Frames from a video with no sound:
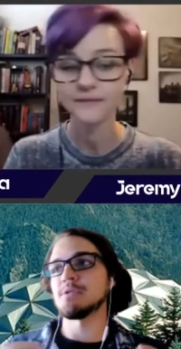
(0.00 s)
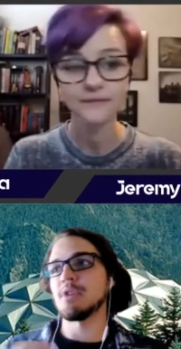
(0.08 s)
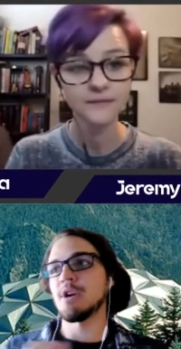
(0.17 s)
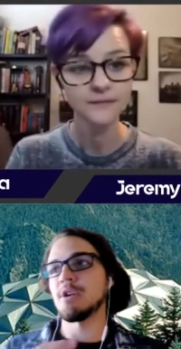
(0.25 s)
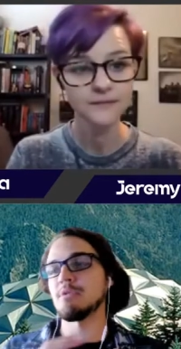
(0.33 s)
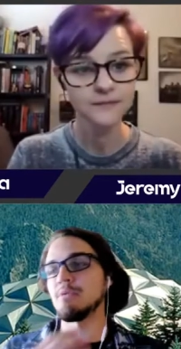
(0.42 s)

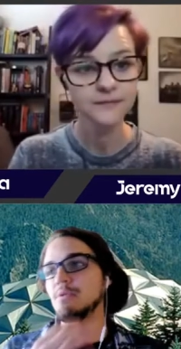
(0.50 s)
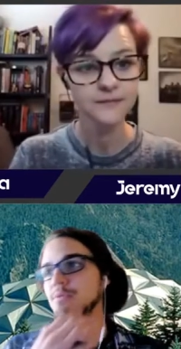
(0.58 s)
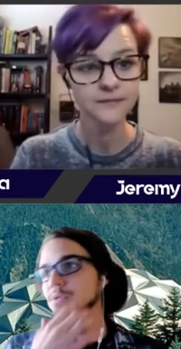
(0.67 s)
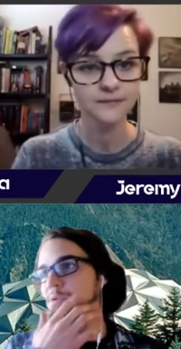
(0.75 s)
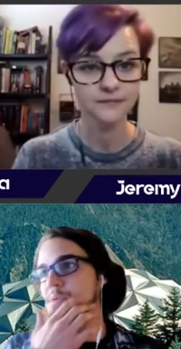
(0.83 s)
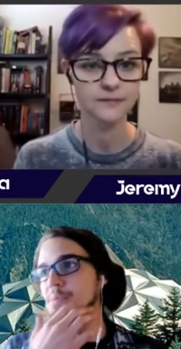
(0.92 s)
Speaker 1: are
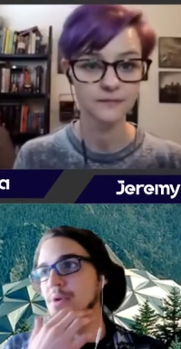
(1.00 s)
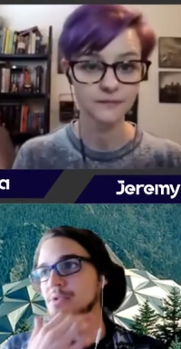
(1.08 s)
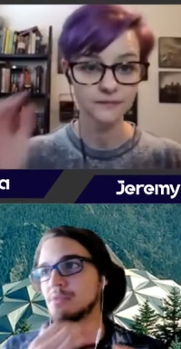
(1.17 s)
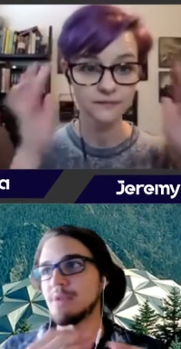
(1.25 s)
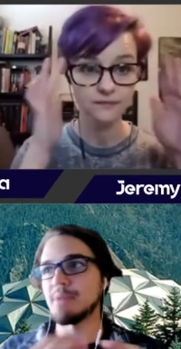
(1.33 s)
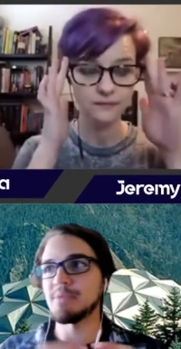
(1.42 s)
supposed
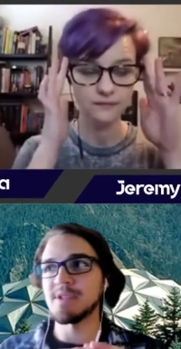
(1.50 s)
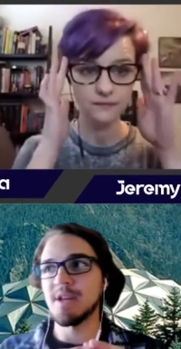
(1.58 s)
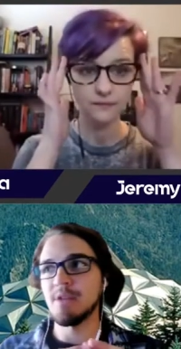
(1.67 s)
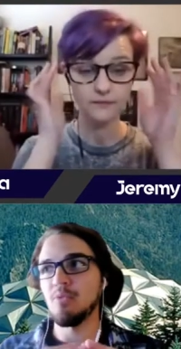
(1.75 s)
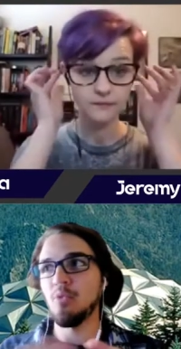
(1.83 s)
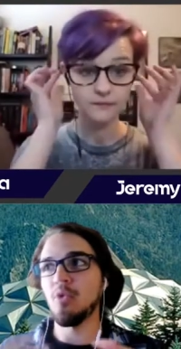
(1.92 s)
to
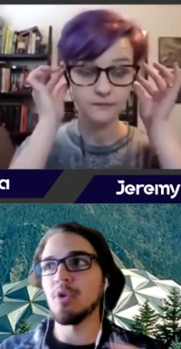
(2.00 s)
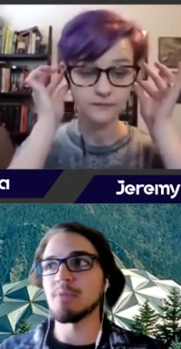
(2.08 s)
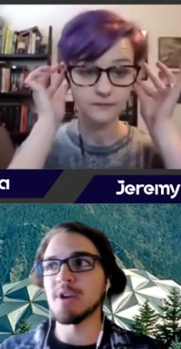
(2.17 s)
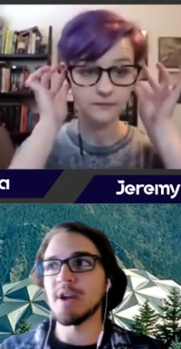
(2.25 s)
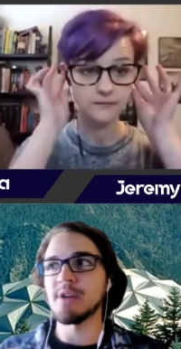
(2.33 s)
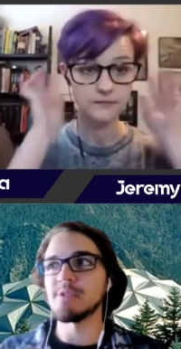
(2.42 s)
represent
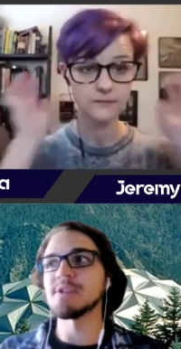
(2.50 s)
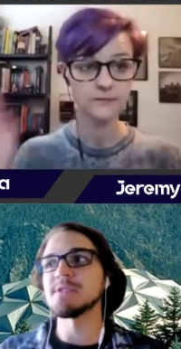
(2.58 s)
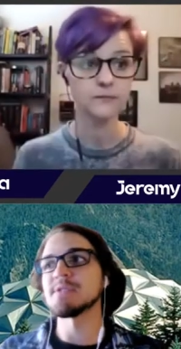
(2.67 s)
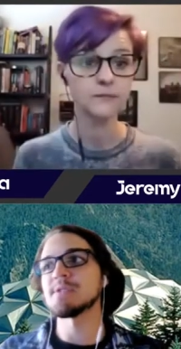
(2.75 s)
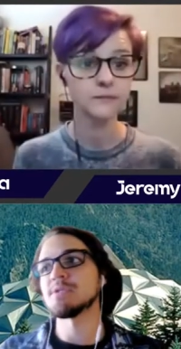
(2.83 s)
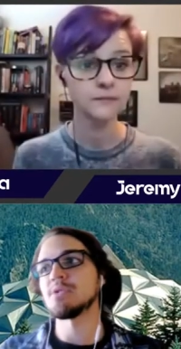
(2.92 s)
warmer
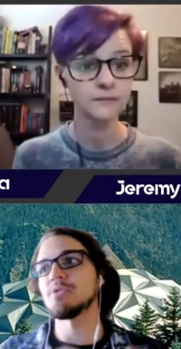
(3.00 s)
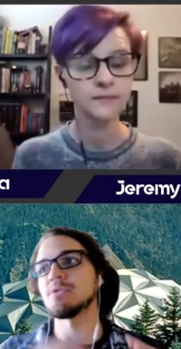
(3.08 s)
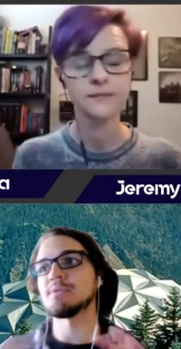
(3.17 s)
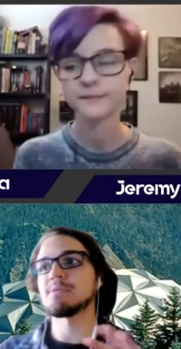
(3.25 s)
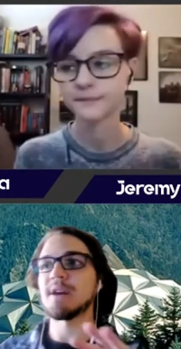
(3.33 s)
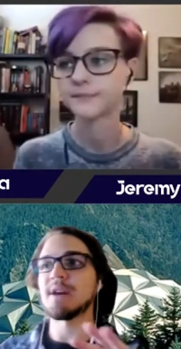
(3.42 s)
areas. So
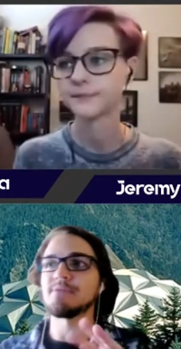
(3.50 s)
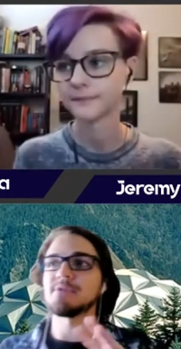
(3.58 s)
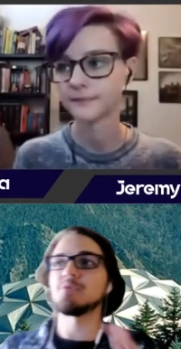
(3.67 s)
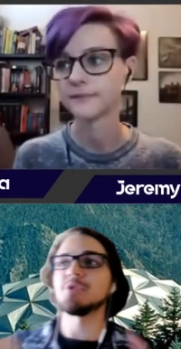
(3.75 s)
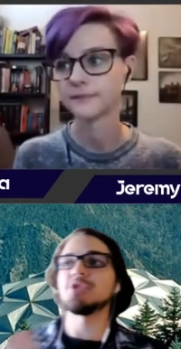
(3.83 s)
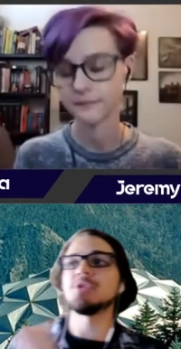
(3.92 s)
it's kind of
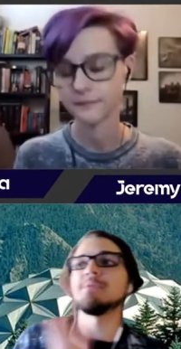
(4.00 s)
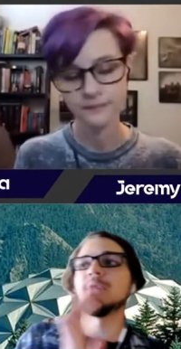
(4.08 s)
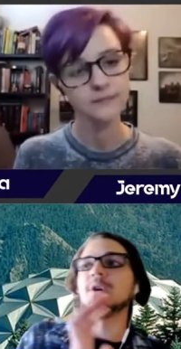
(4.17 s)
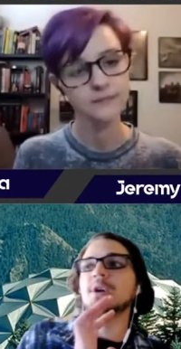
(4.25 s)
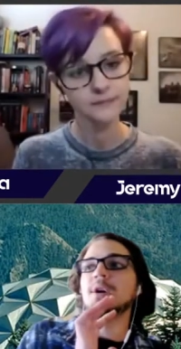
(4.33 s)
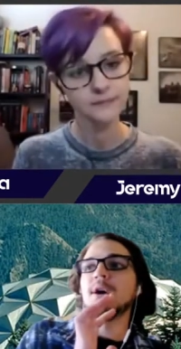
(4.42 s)
switching
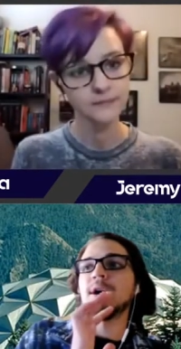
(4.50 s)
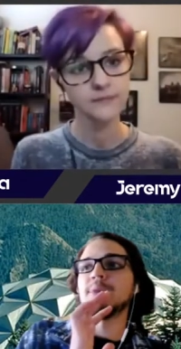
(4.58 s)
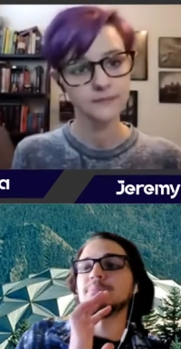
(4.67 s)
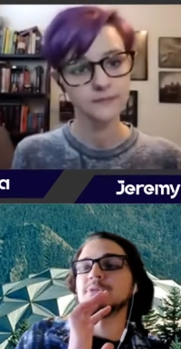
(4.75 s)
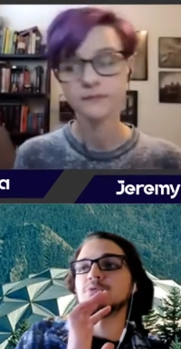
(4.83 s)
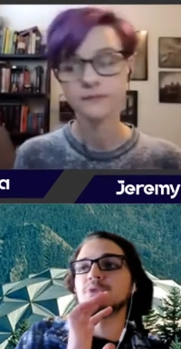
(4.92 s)
uh,
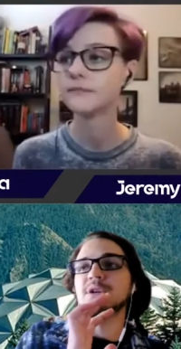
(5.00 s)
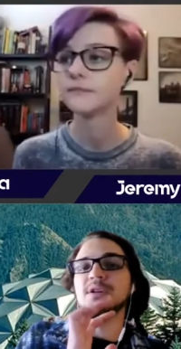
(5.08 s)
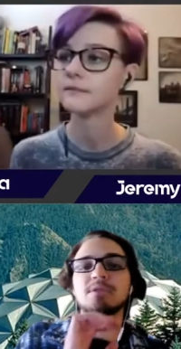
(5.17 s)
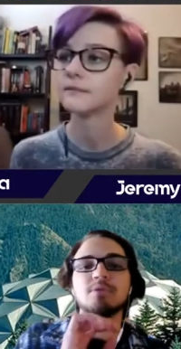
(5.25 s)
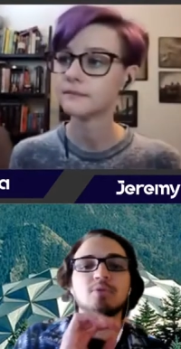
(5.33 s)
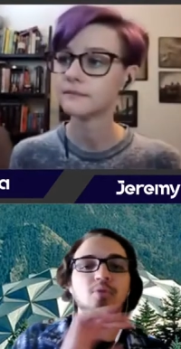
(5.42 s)

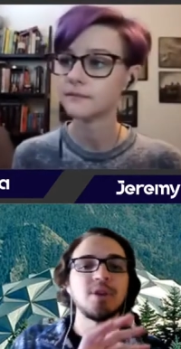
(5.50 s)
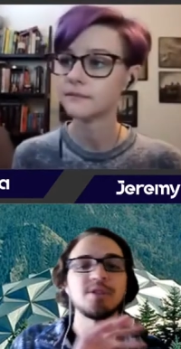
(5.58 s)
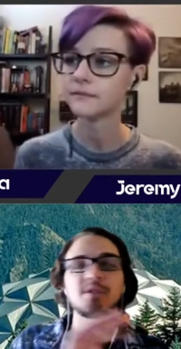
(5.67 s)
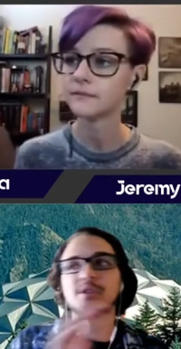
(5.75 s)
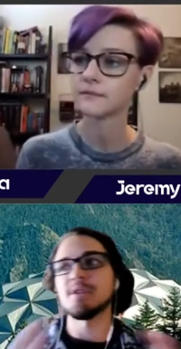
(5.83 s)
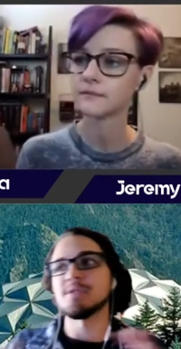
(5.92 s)
between
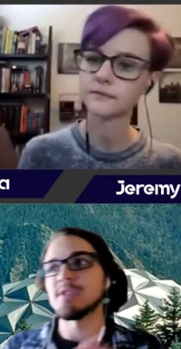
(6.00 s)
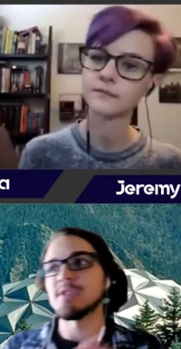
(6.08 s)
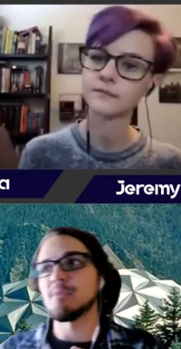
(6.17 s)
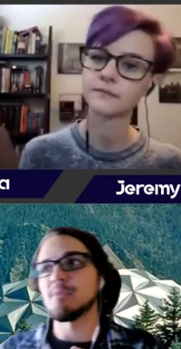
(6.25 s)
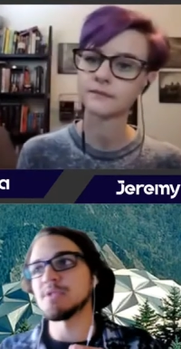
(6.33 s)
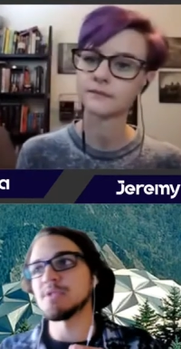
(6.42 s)
winter and
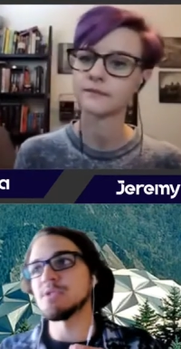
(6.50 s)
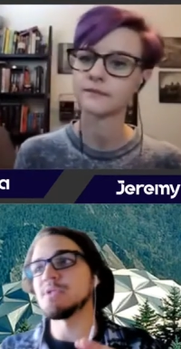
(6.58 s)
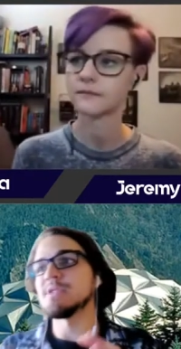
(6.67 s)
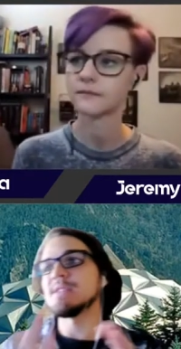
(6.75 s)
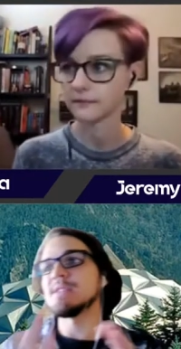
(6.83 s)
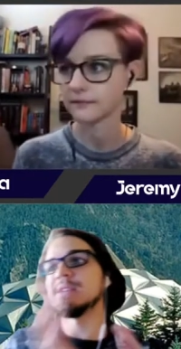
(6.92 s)
summer. And so you
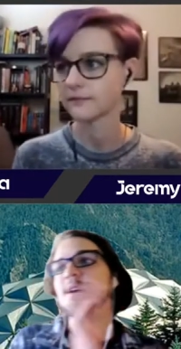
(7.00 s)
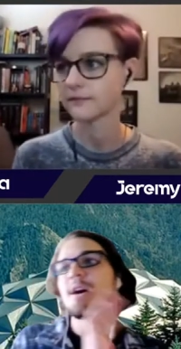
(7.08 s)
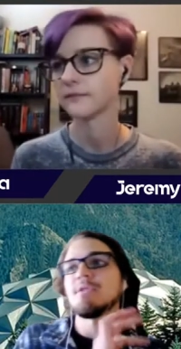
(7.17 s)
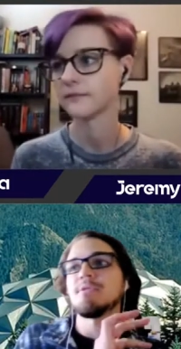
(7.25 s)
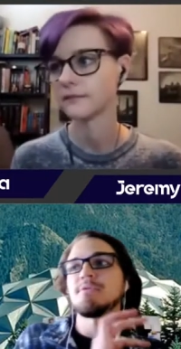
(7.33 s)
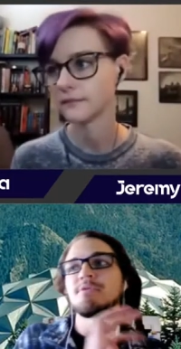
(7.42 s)
can see
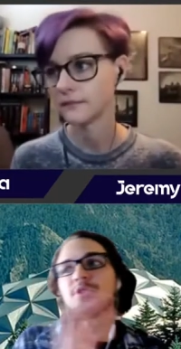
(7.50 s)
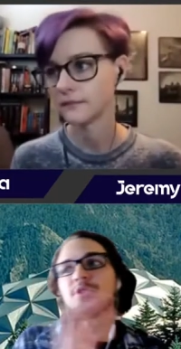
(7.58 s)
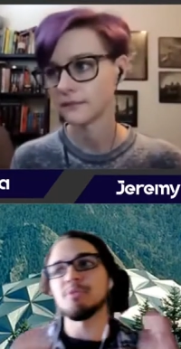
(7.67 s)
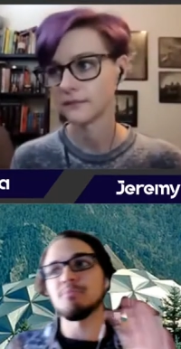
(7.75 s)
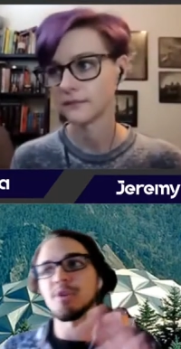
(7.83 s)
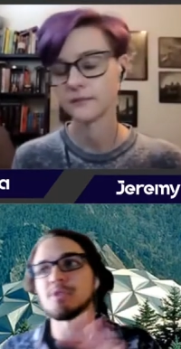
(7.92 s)
how, you know, the
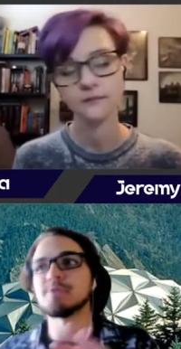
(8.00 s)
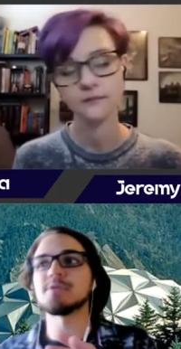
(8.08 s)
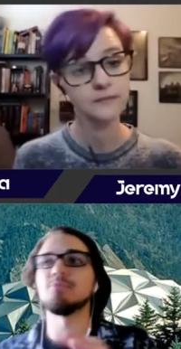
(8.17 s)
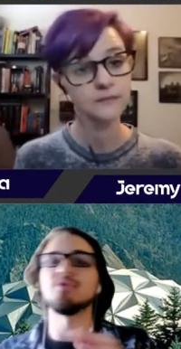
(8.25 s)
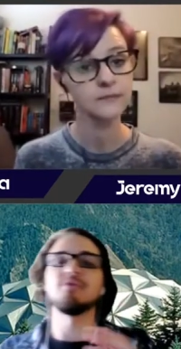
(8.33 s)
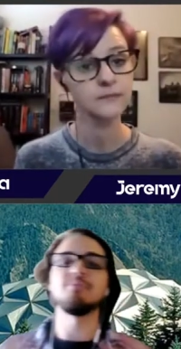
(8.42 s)
birds
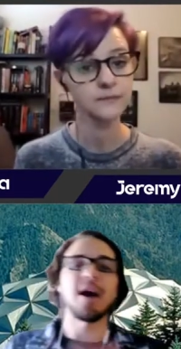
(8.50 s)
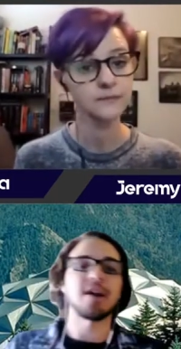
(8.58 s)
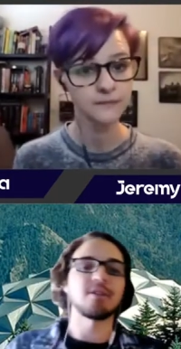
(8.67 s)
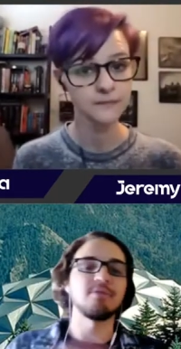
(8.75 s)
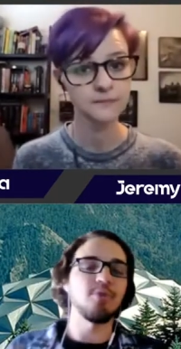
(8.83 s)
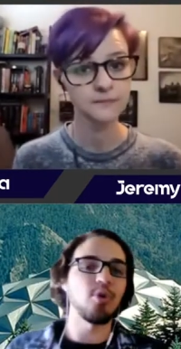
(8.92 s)
move
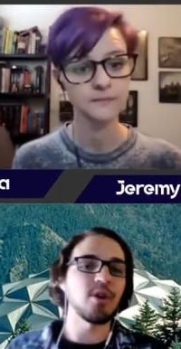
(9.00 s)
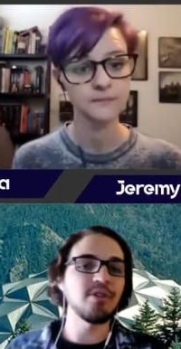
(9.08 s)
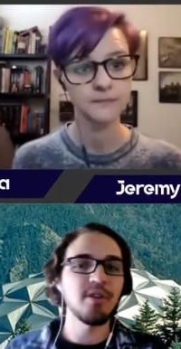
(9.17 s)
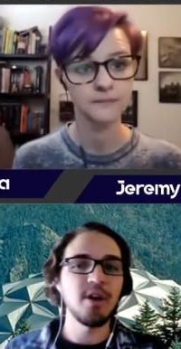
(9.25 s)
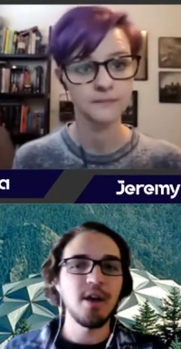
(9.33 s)
back and forth.